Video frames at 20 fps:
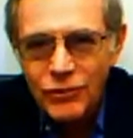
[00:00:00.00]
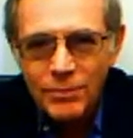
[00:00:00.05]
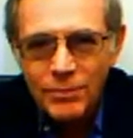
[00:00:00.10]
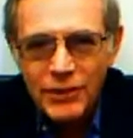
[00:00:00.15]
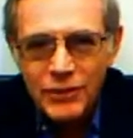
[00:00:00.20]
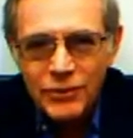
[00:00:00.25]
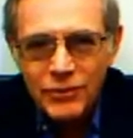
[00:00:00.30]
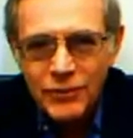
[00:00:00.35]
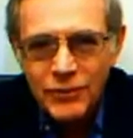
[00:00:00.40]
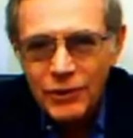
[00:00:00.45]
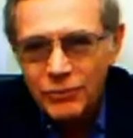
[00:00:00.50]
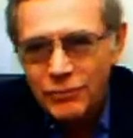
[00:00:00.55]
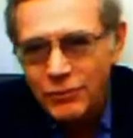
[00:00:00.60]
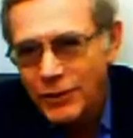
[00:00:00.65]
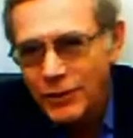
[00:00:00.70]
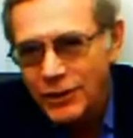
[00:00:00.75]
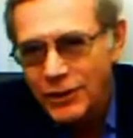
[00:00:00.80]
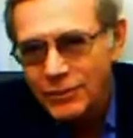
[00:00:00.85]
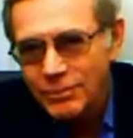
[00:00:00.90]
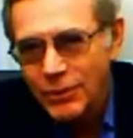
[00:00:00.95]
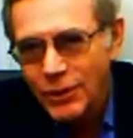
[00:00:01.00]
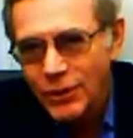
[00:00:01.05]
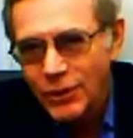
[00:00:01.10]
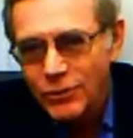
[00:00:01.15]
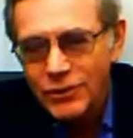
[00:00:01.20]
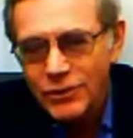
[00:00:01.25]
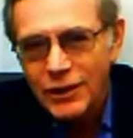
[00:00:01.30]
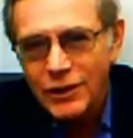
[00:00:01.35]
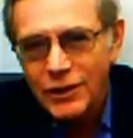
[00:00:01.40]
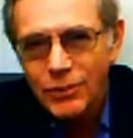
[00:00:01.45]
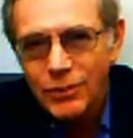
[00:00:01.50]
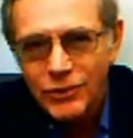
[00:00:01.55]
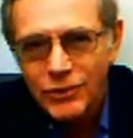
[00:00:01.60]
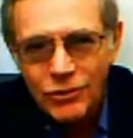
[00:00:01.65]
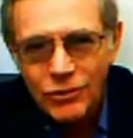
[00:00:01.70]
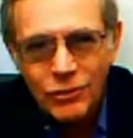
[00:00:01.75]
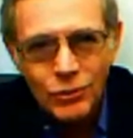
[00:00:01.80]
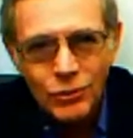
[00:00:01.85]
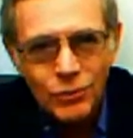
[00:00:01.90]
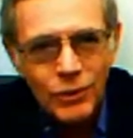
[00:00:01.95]
Please feel free to post any
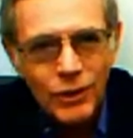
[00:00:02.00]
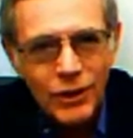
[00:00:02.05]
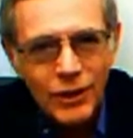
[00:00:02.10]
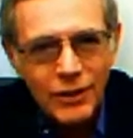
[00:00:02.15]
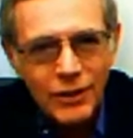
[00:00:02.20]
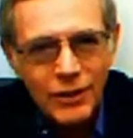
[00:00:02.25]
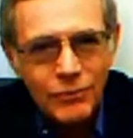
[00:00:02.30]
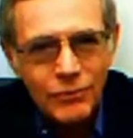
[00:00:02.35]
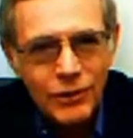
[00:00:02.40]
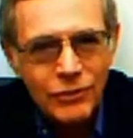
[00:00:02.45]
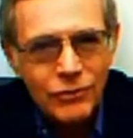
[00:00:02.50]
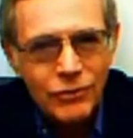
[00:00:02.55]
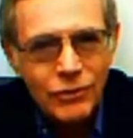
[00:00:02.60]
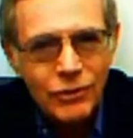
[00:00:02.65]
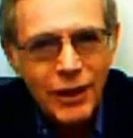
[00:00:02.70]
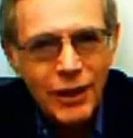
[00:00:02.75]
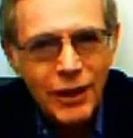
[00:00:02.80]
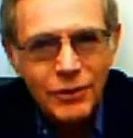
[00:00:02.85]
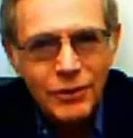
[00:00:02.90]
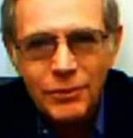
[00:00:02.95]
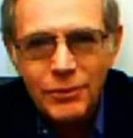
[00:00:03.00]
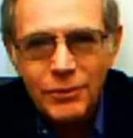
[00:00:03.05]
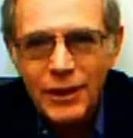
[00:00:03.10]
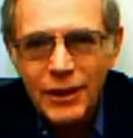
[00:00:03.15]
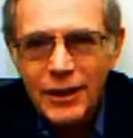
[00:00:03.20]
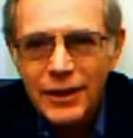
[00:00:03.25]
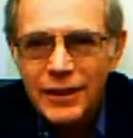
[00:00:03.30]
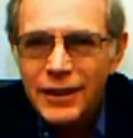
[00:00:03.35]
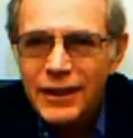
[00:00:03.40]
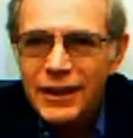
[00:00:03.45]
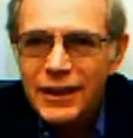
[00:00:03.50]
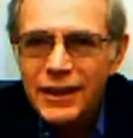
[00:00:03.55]
question you want, and we'll try to